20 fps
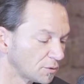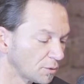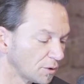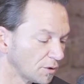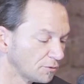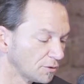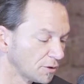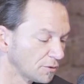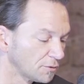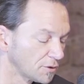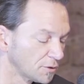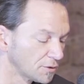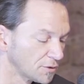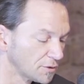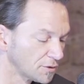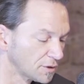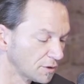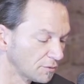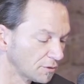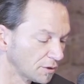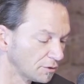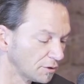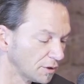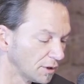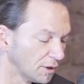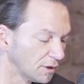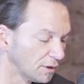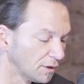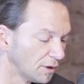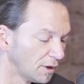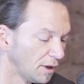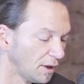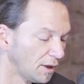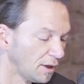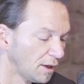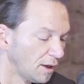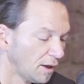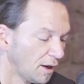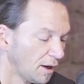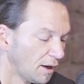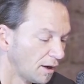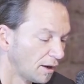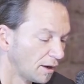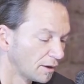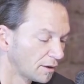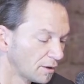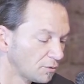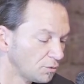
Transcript: 25,708. I